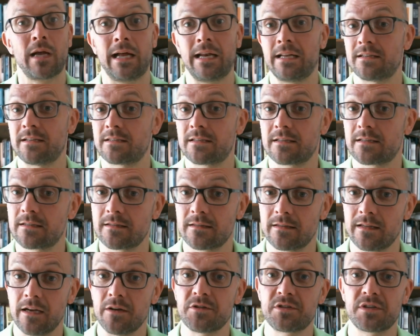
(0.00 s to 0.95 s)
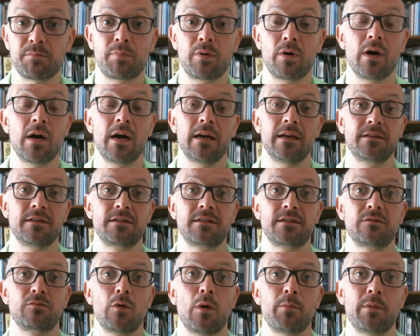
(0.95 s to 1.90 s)
And it's no
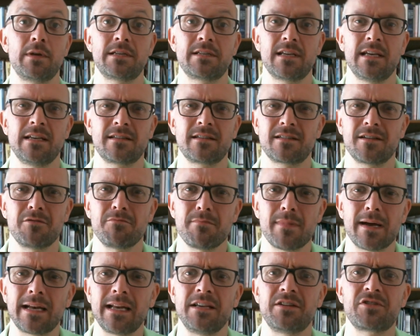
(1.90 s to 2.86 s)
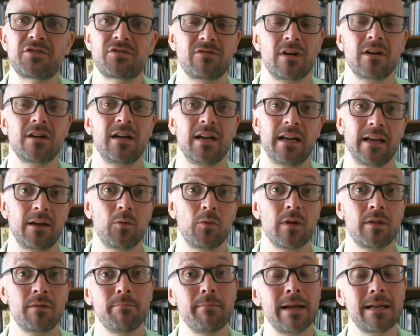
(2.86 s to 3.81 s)
surprise when we see so many struggling
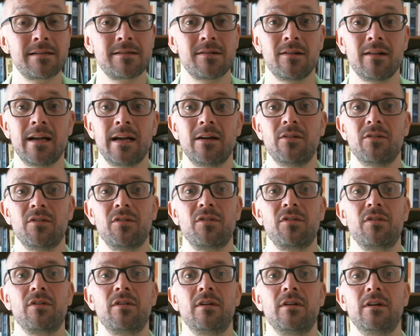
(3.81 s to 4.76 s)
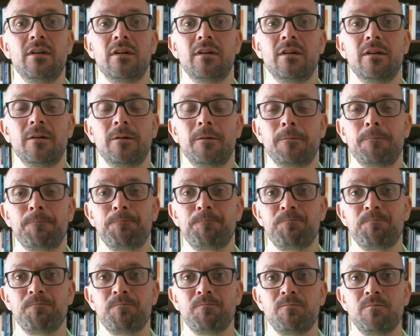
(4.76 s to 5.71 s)
with mental health.
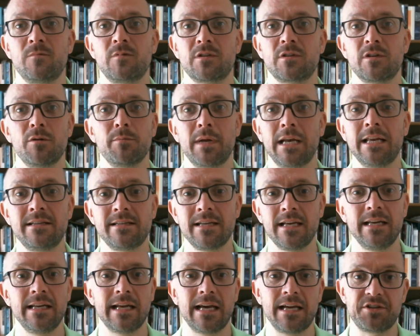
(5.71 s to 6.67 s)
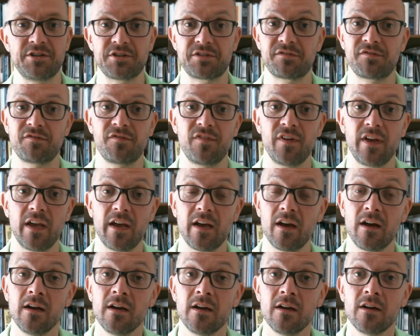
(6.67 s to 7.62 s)
So many teenagers
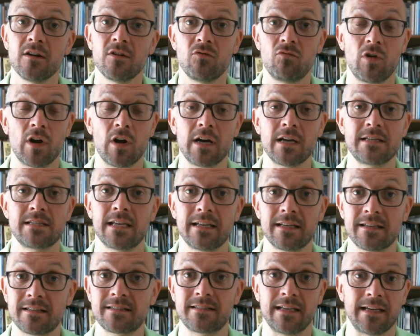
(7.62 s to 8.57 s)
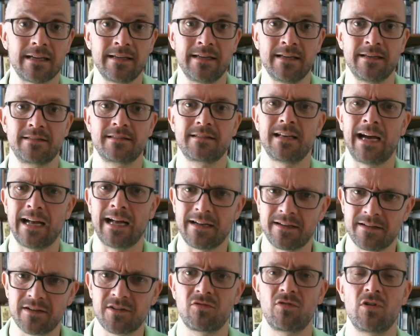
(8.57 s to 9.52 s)
fear rising sickness
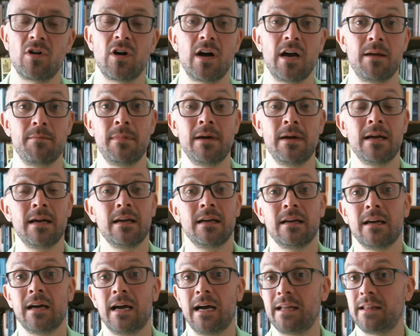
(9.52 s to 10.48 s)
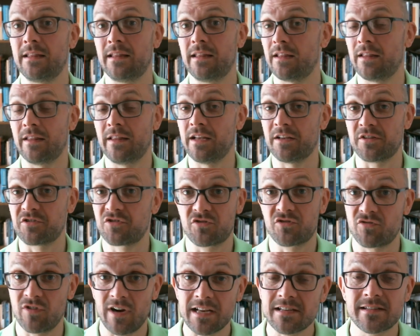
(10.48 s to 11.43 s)
and crime, and they're
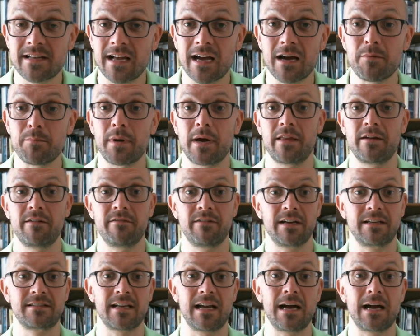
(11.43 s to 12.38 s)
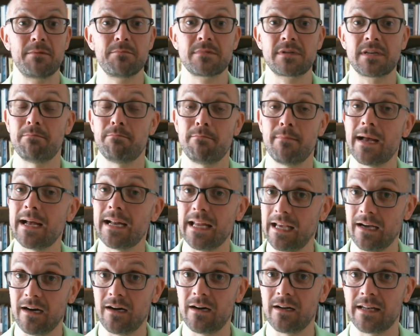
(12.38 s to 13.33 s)
stressed out by their exams, and
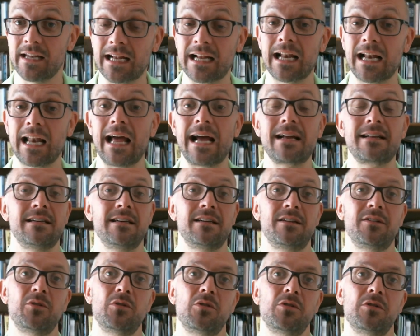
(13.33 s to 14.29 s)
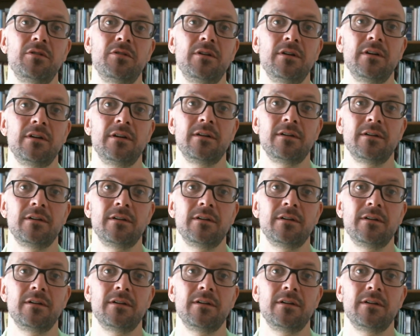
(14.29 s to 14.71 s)
many are neglected or